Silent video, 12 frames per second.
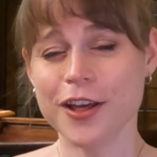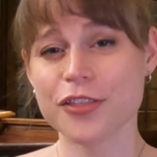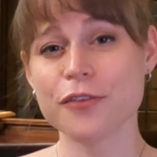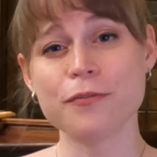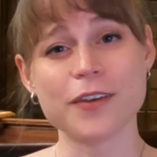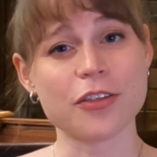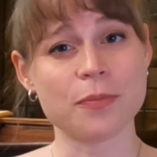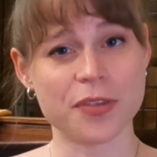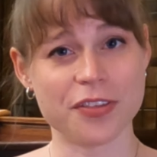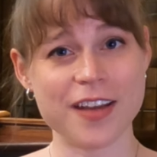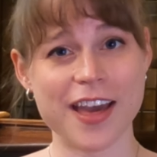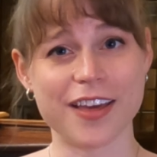to fix
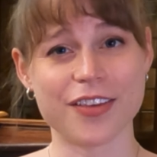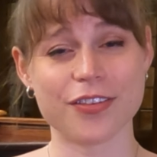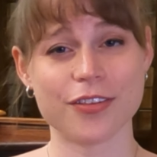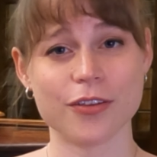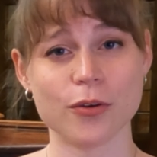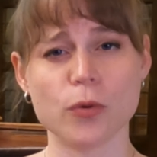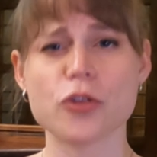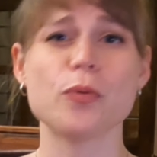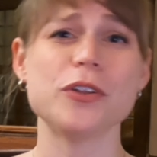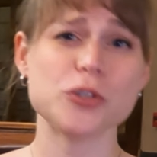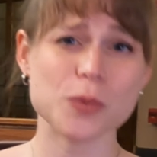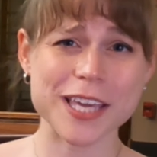mistakes, which
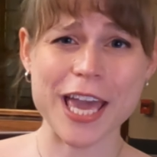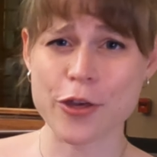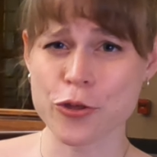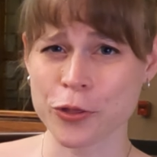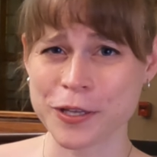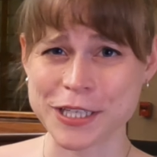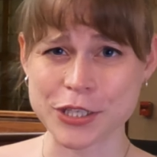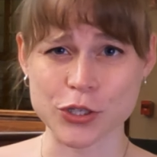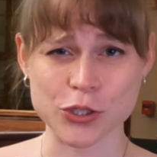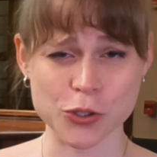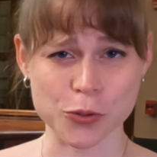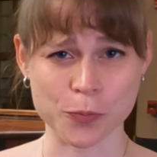we do occasionally need to
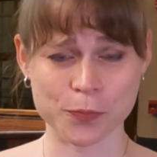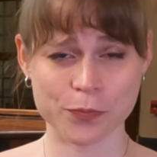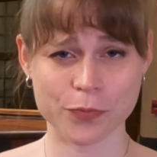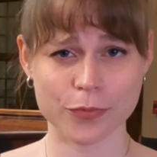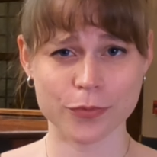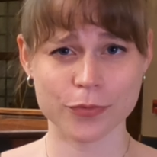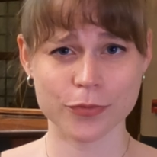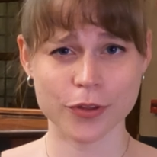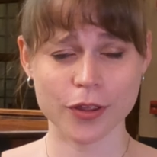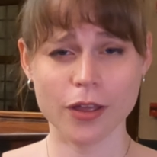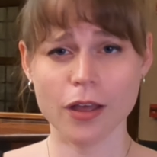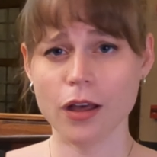do.
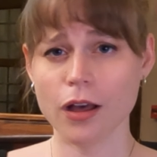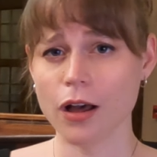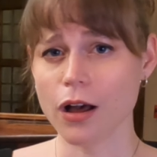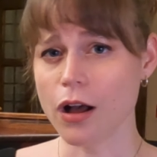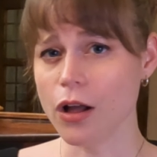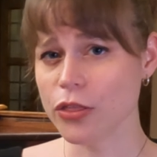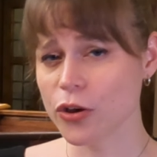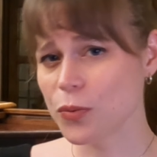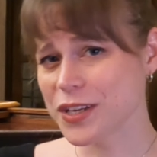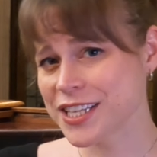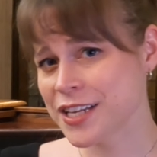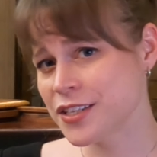Although we
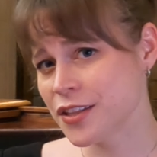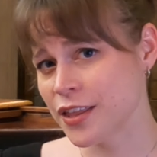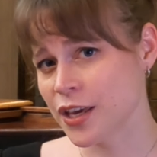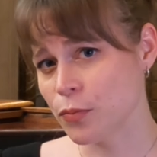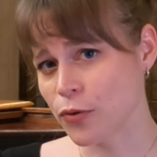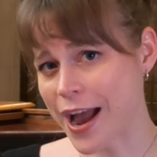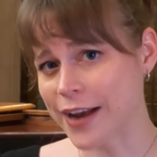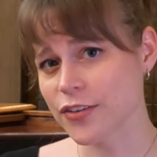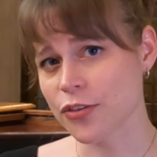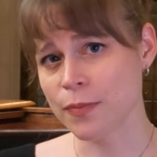tend to think practice